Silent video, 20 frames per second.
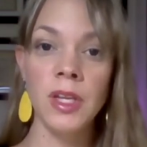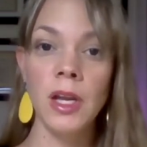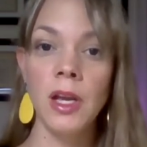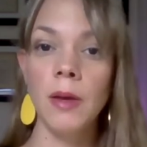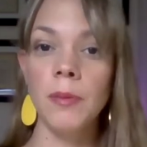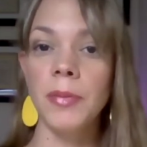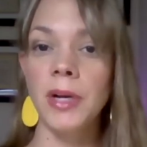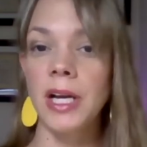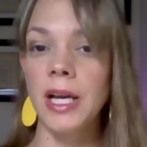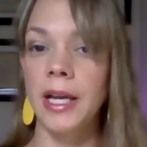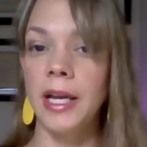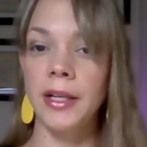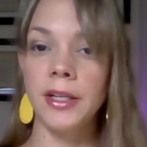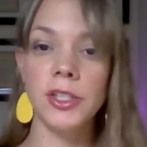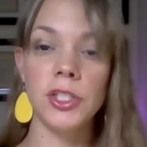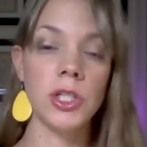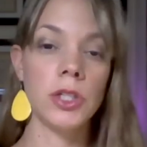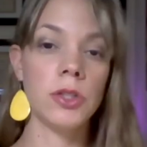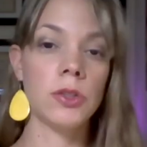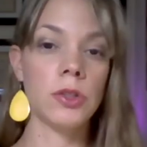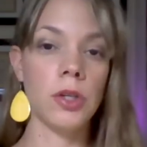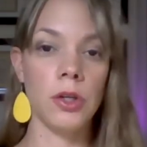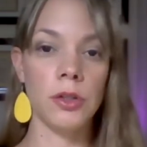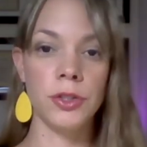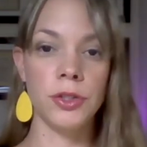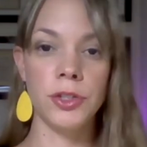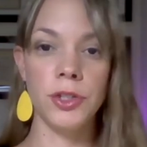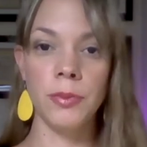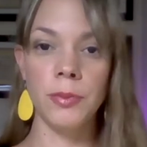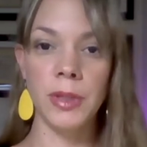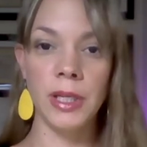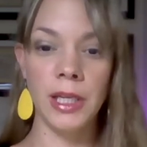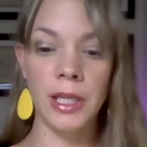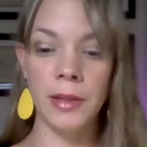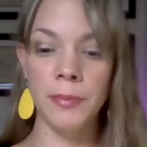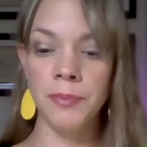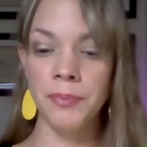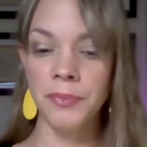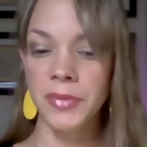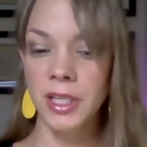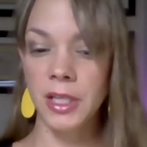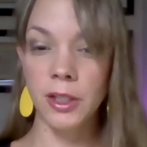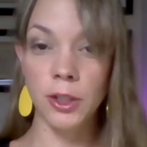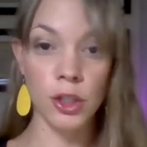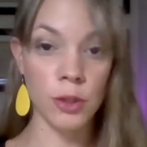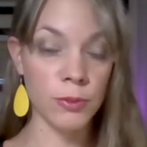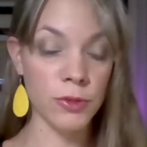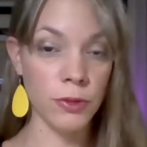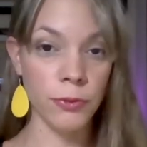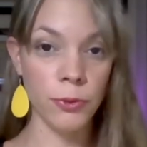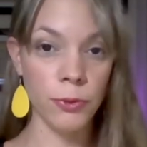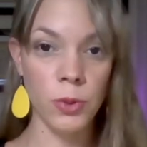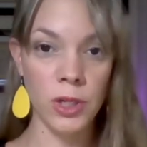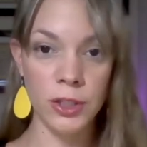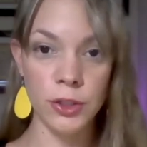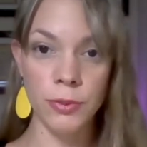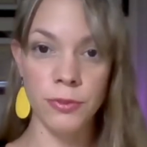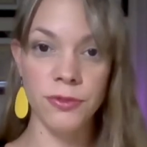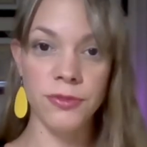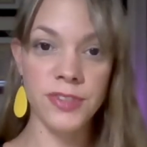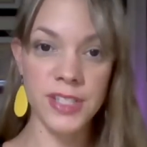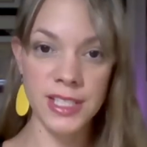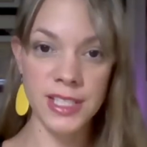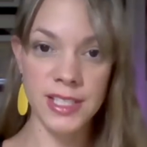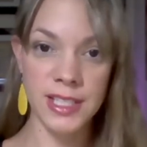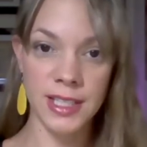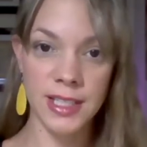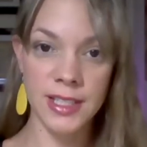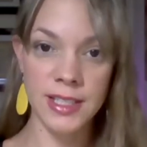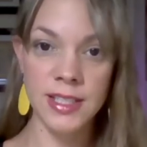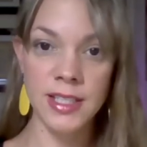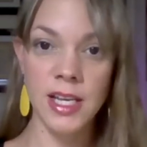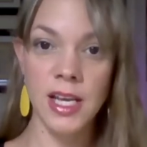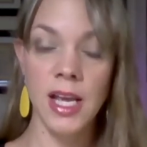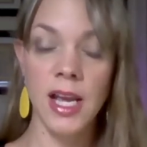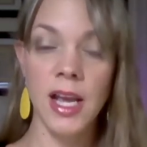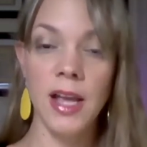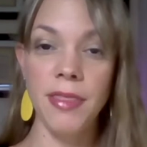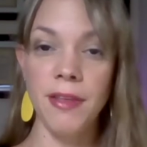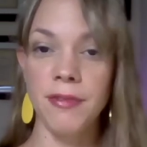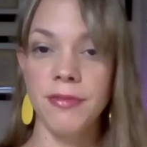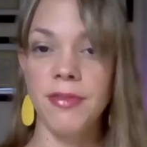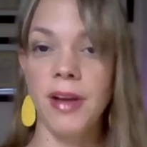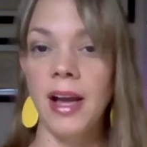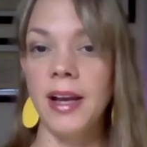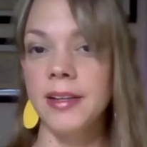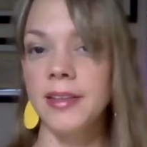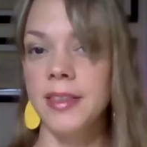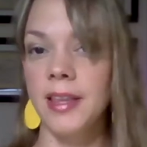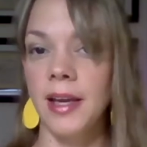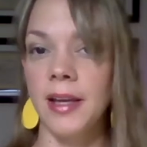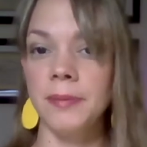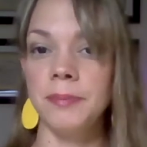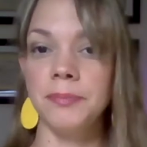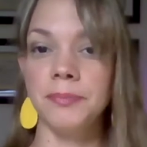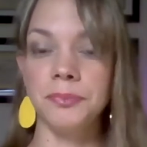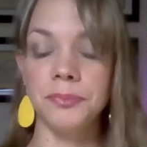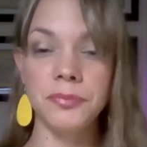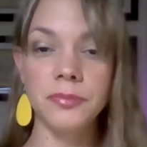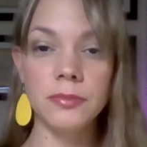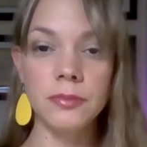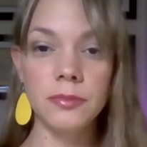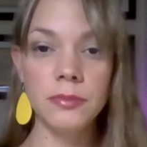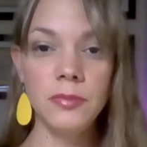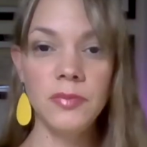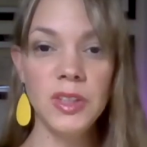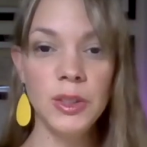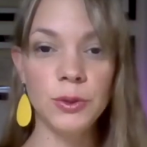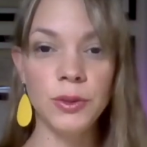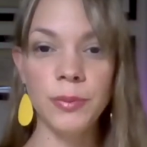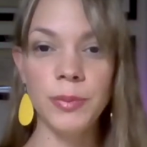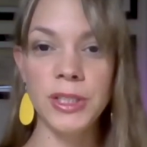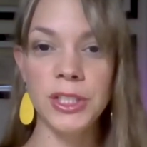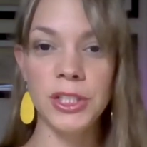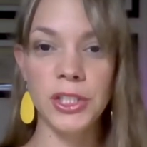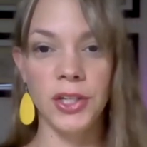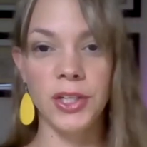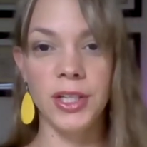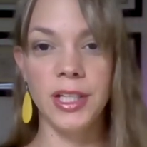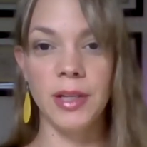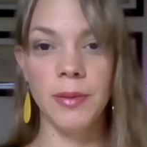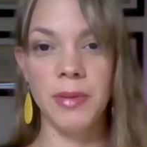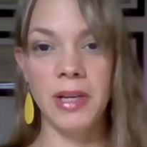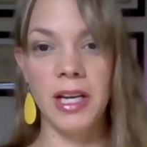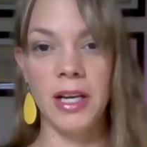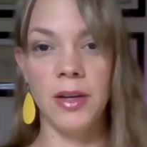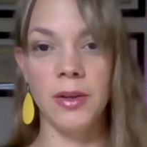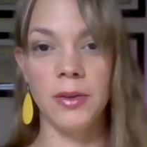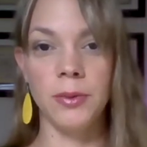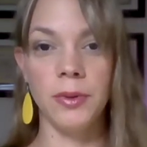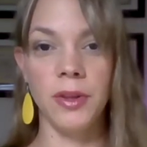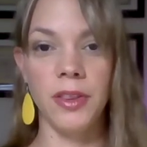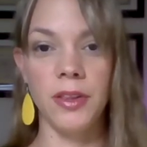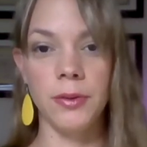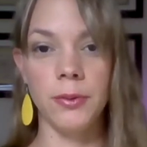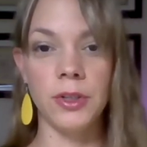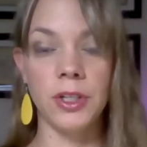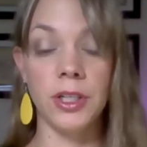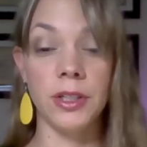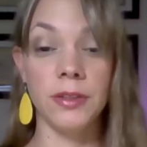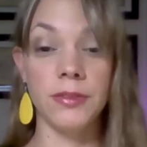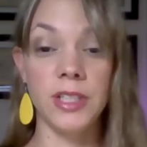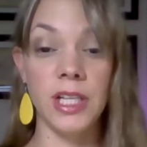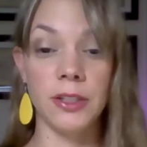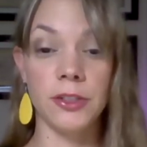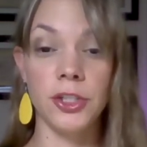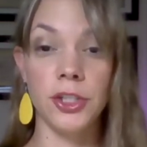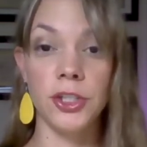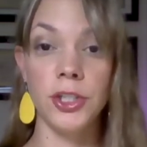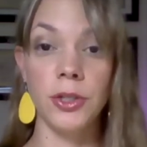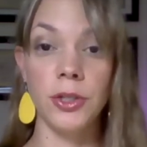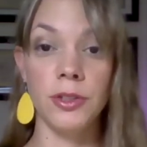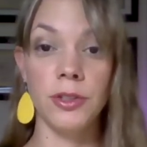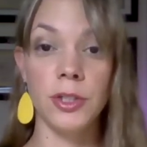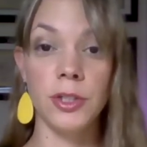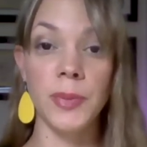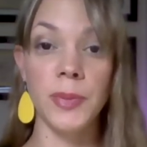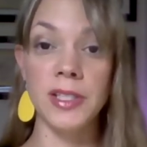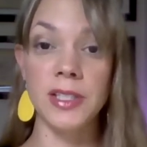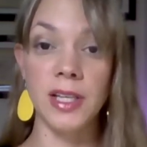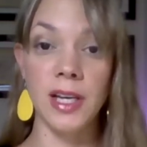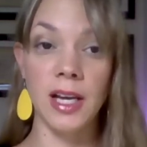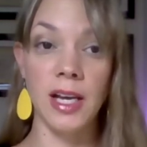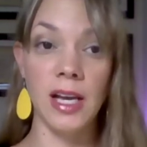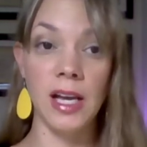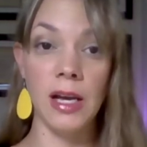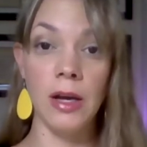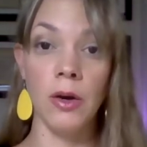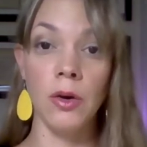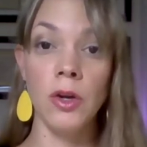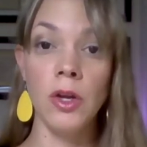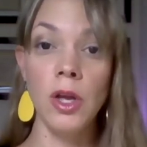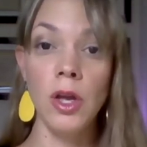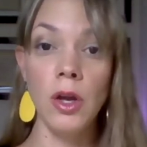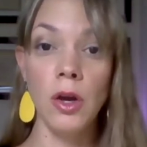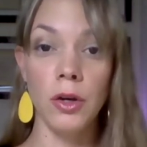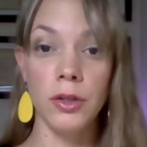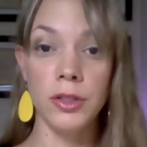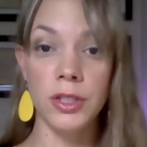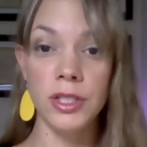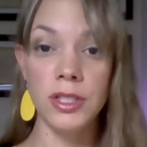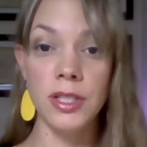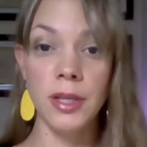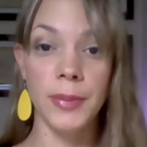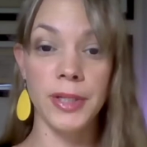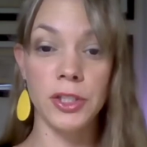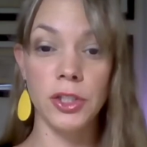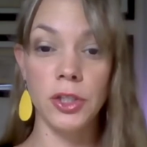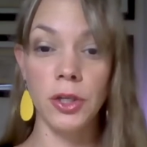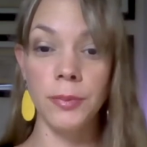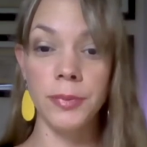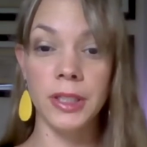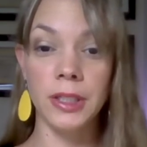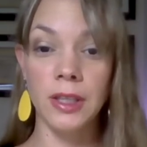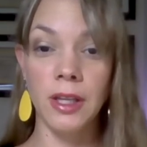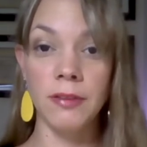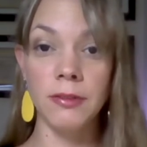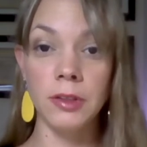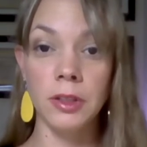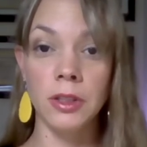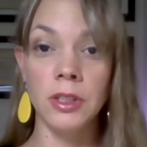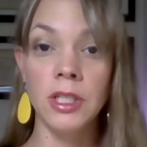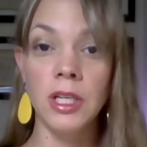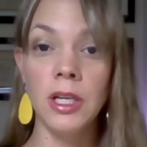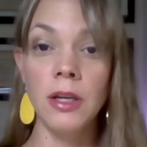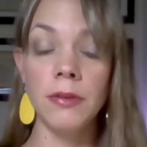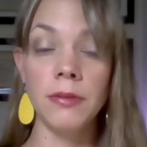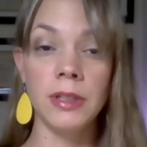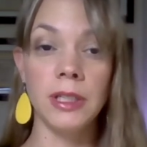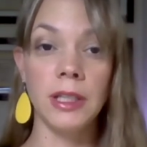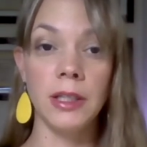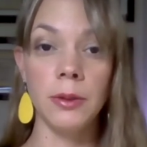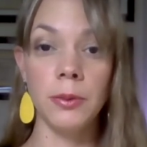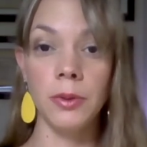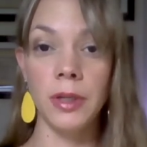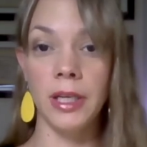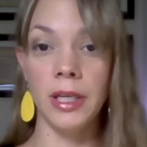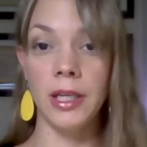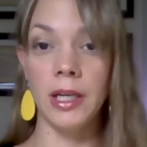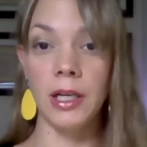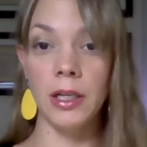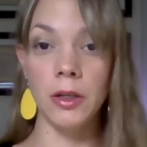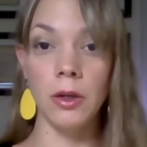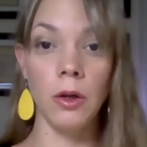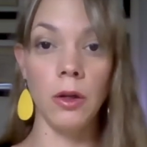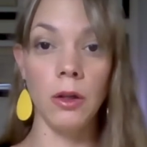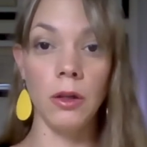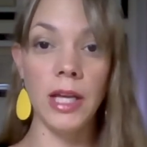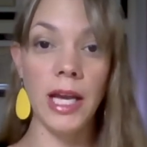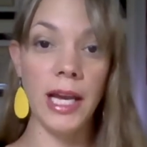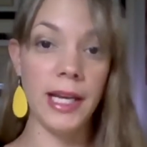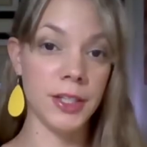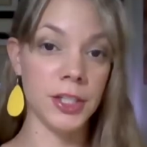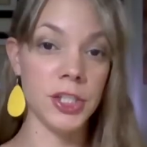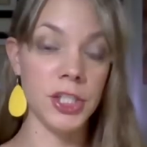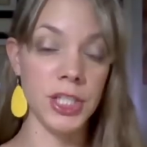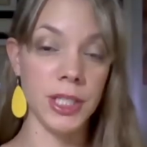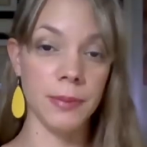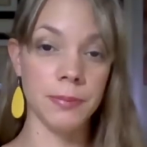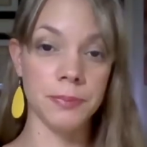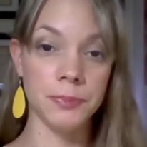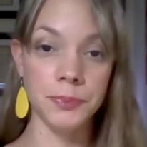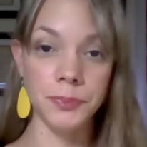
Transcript: But energy could also be in terms of quantum physics and the fact that we've been talking about with the work of Dr. Joe Dispenza, how on a subatomic level really we are all energy.